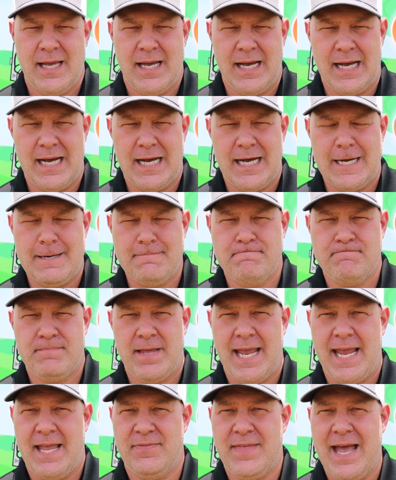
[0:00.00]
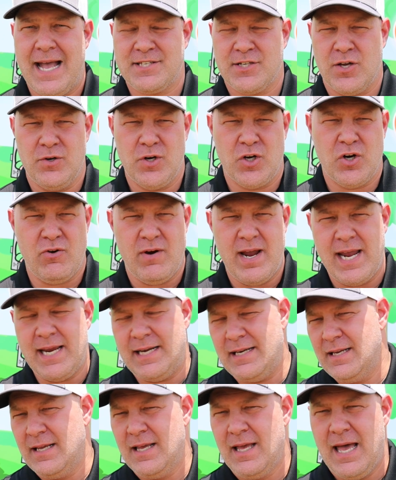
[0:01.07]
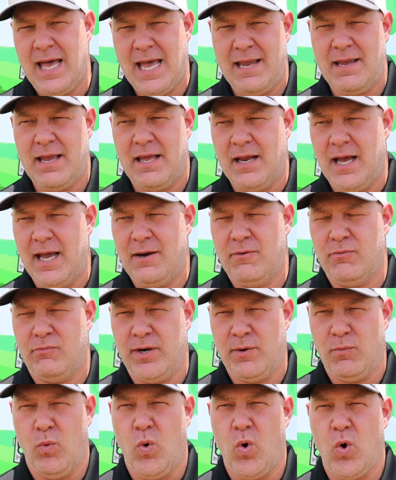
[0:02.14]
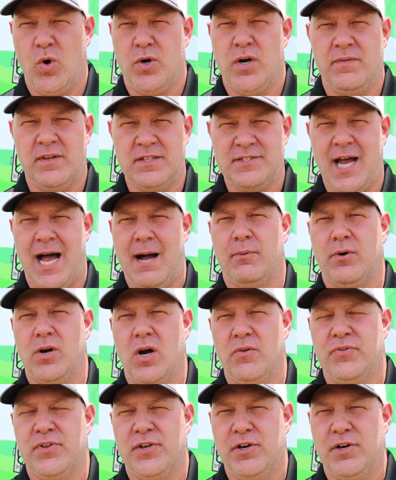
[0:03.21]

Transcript: And that's going to create a reward on the top growth